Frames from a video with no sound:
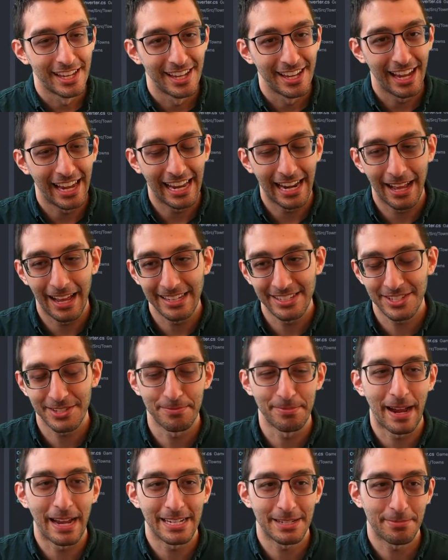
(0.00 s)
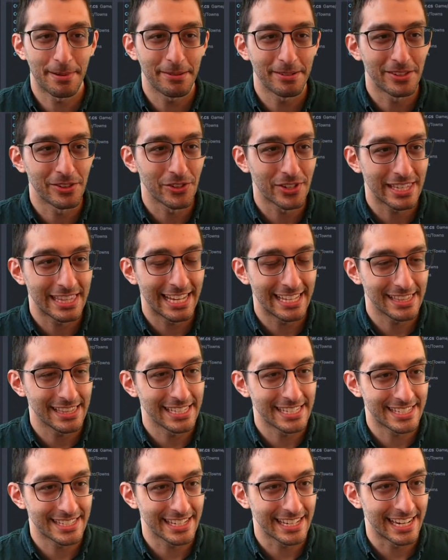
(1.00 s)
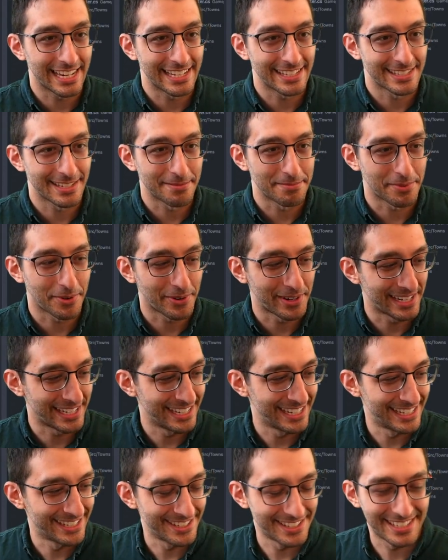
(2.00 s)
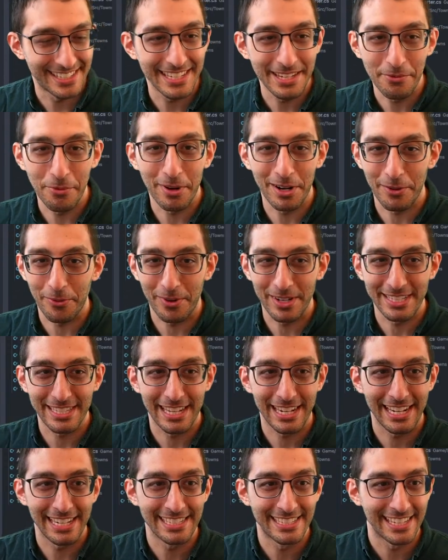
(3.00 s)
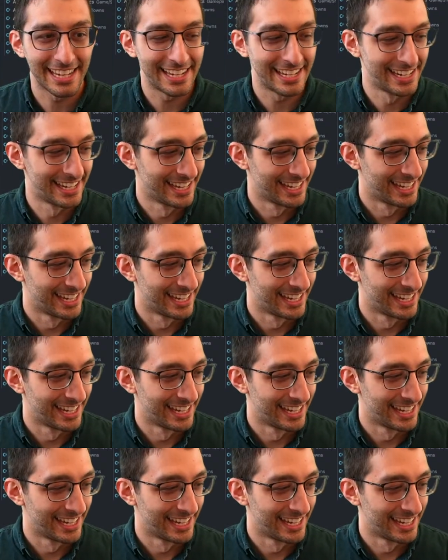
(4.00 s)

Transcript: And I should probably look at that list again at some point and just see what it was that I'd said.